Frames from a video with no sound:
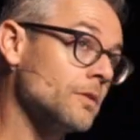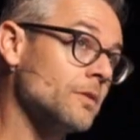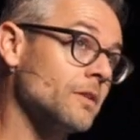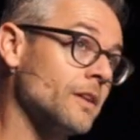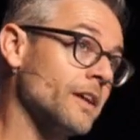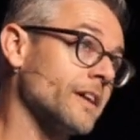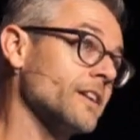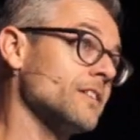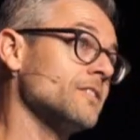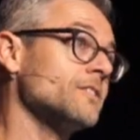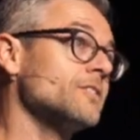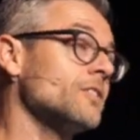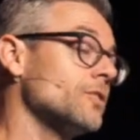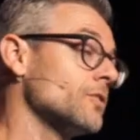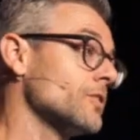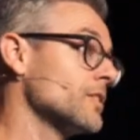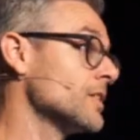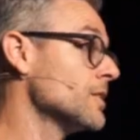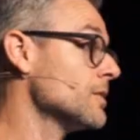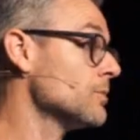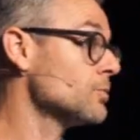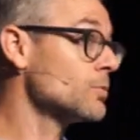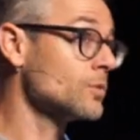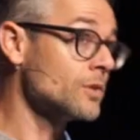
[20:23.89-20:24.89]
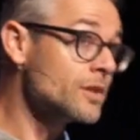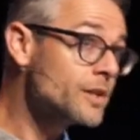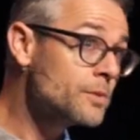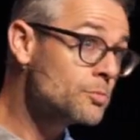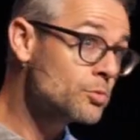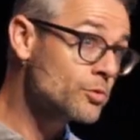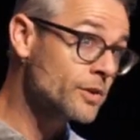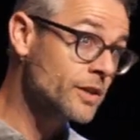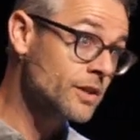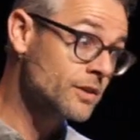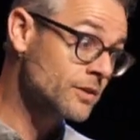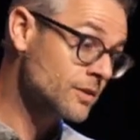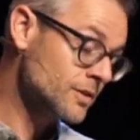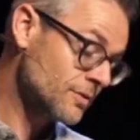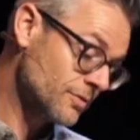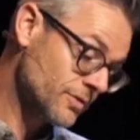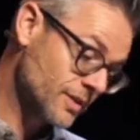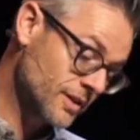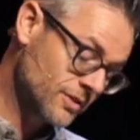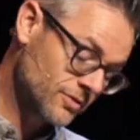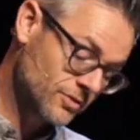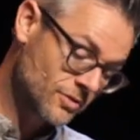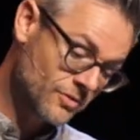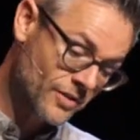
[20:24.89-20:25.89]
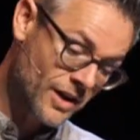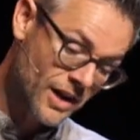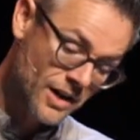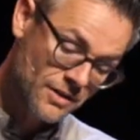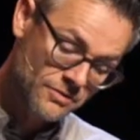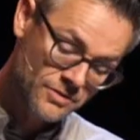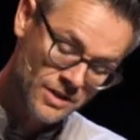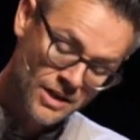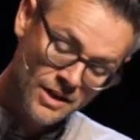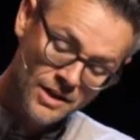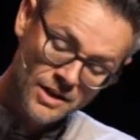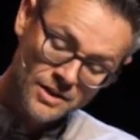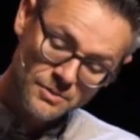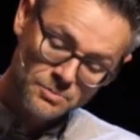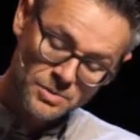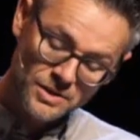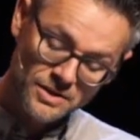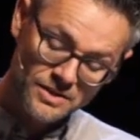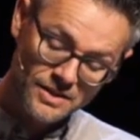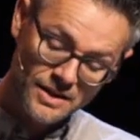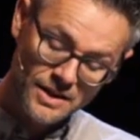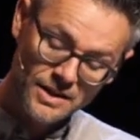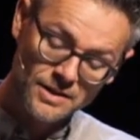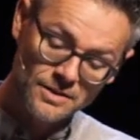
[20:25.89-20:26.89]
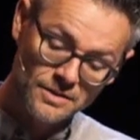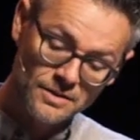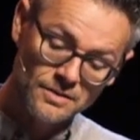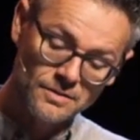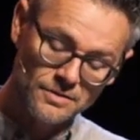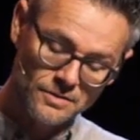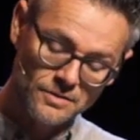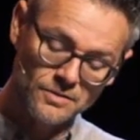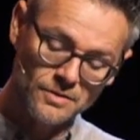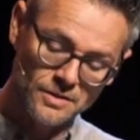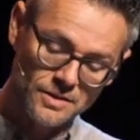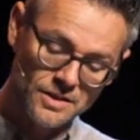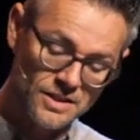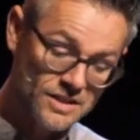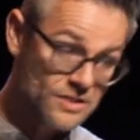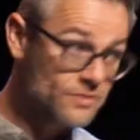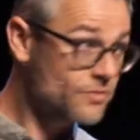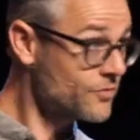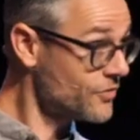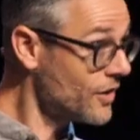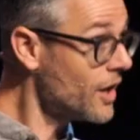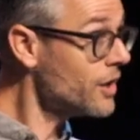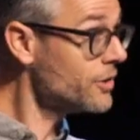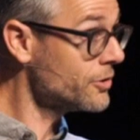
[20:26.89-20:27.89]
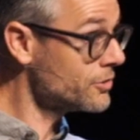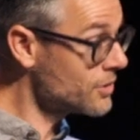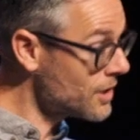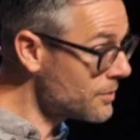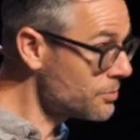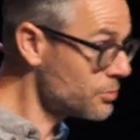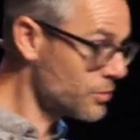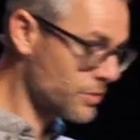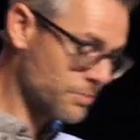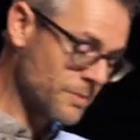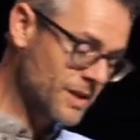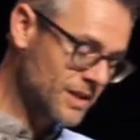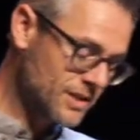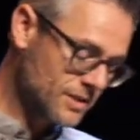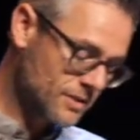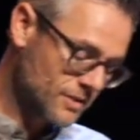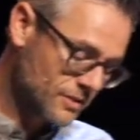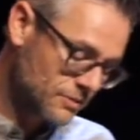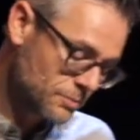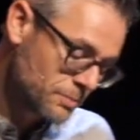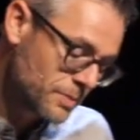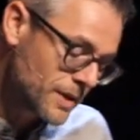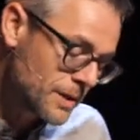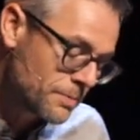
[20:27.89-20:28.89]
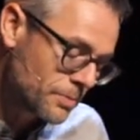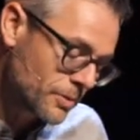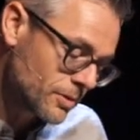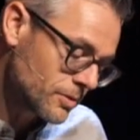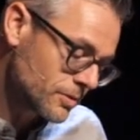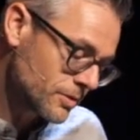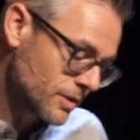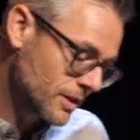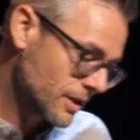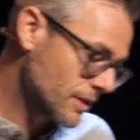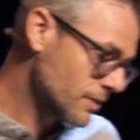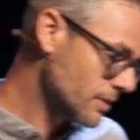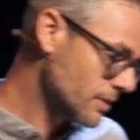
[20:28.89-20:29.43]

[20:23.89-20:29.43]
like until they were liberated if they survived. But then he followed up with many of these people,